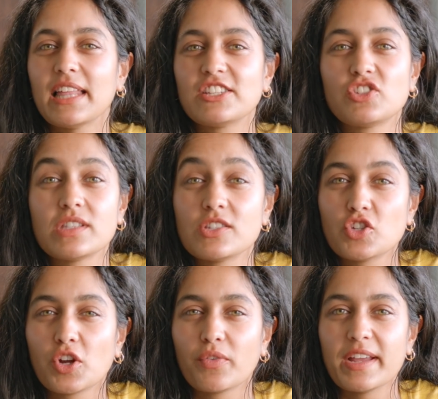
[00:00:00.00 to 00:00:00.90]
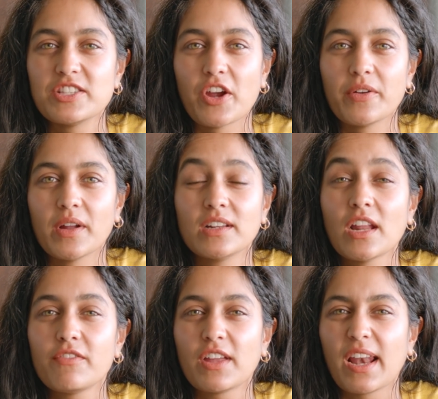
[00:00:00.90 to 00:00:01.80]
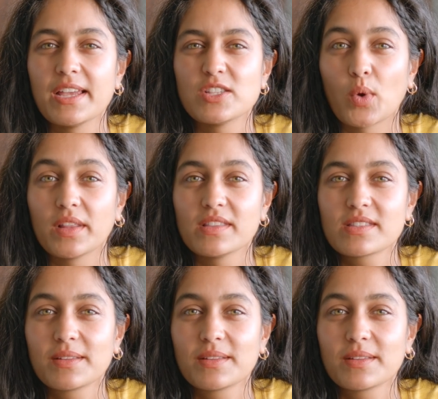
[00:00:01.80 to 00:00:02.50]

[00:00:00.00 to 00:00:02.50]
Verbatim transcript: that's just the sugar raised donut, none of the glazed ones.